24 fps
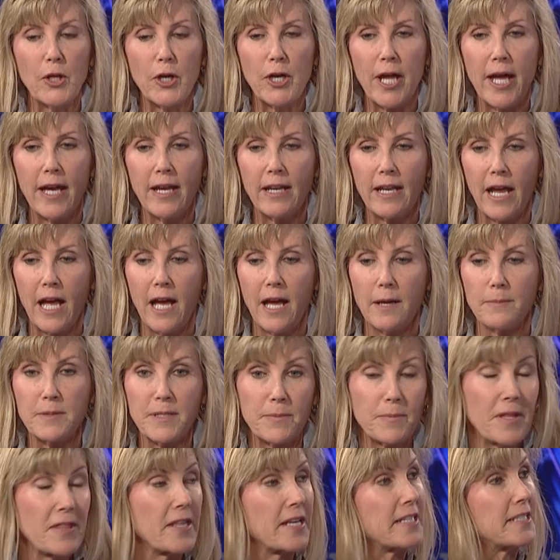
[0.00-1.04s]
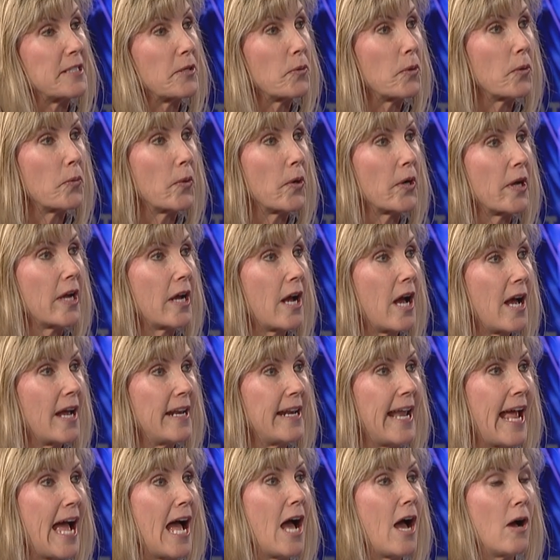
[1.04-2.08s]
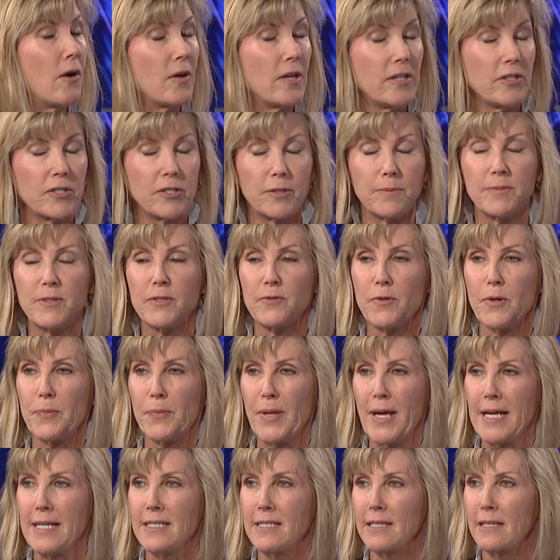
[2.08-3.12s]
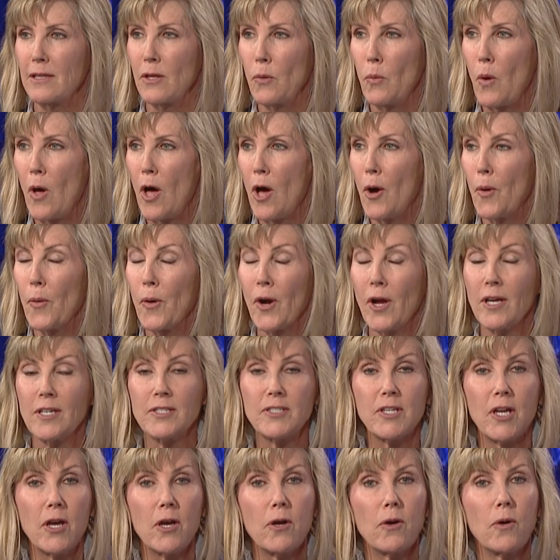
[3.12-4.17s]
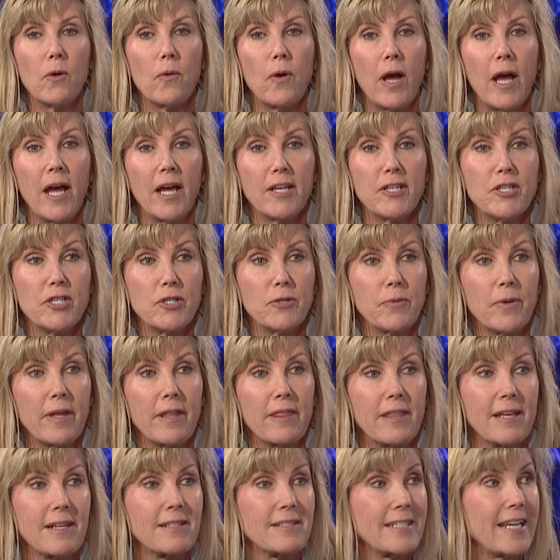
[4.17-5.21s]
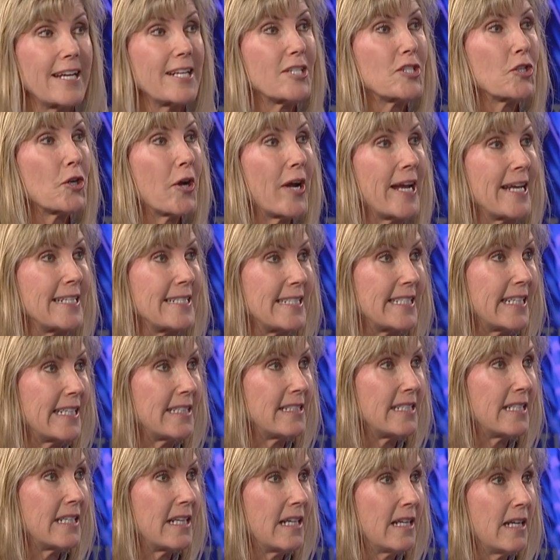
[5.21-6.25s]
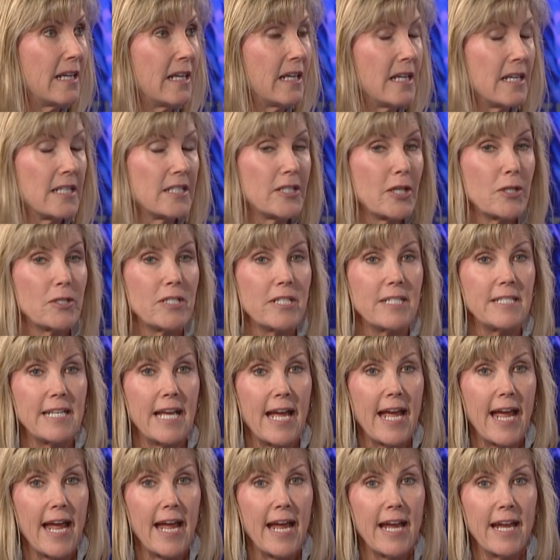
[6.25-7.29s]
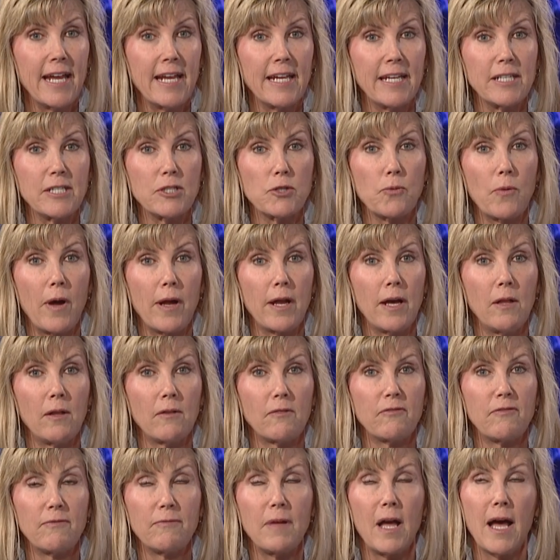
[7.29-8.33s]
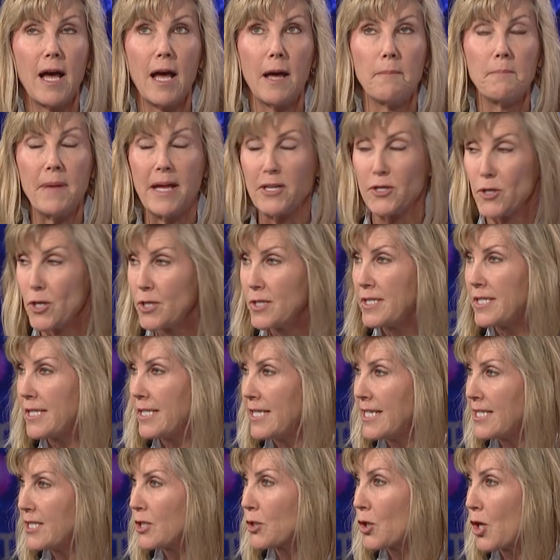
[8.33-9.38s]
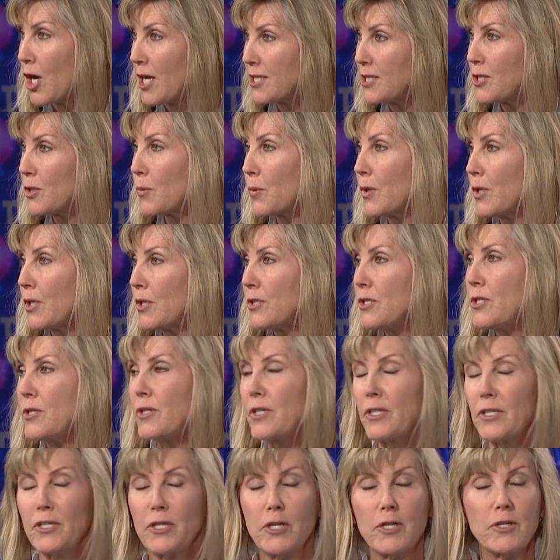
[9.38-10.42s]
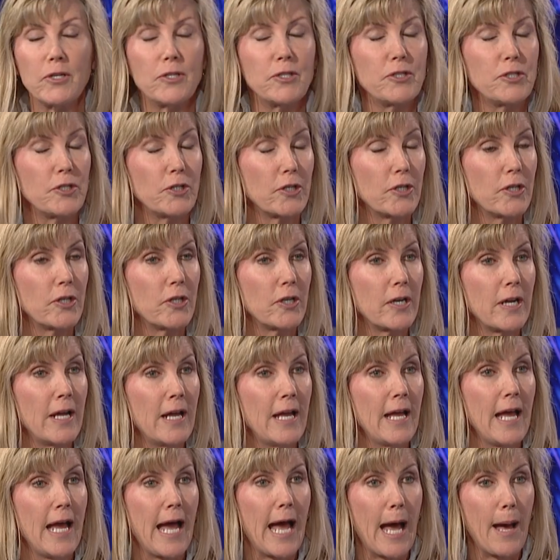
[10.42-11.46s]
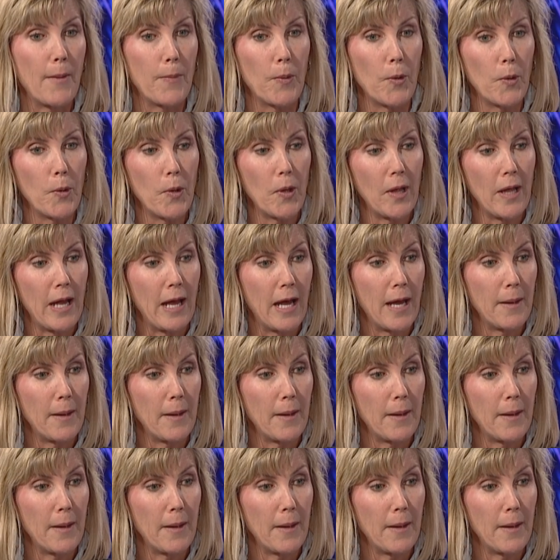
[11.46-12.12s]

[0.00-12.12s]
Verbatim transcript: look at some of the things that we're working on now in terms of replacing the wallet, we're also doing things like transit. So today, in 12 metro cities across the world, you can use your Apple